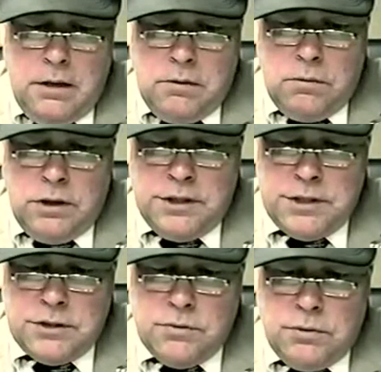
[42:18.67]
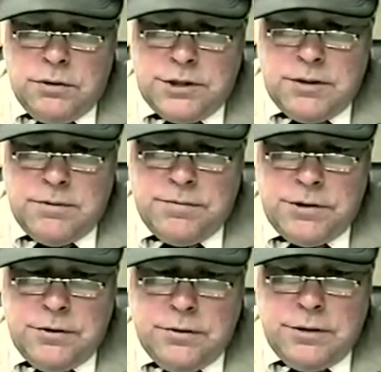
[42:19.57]
Whereas at the World Summit of
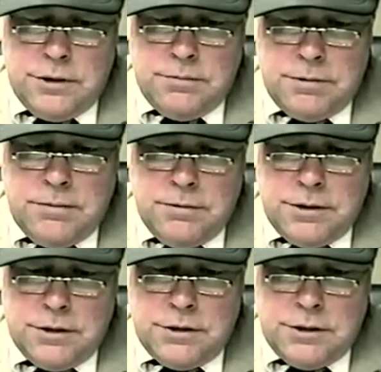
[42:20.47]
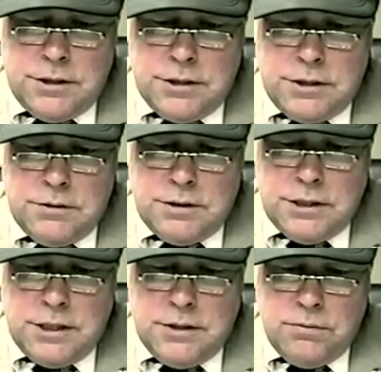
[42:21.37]
Children in September, such and such to
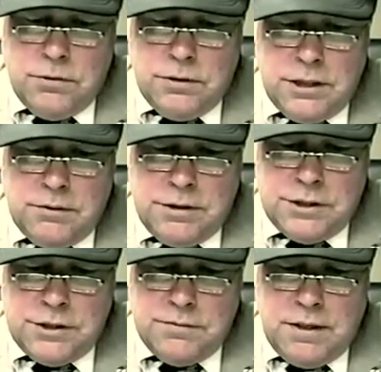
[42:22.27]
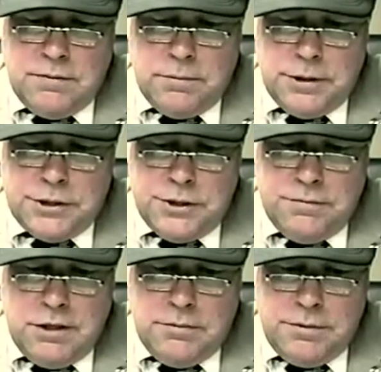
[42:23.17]
sign the World Declaration of Survival, Protection, and
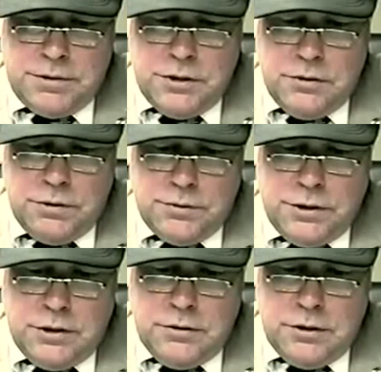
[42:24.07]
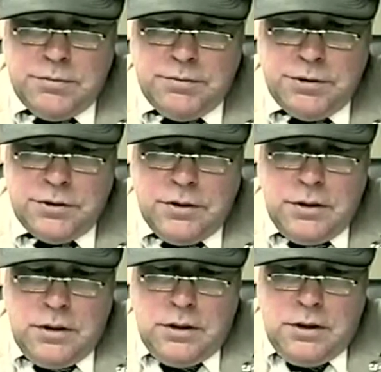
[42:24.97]
Development of Children, which would include commitment
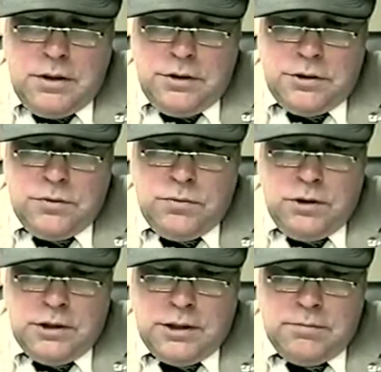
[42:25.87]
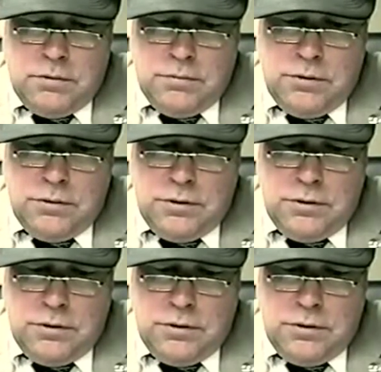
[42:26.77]
to work and promote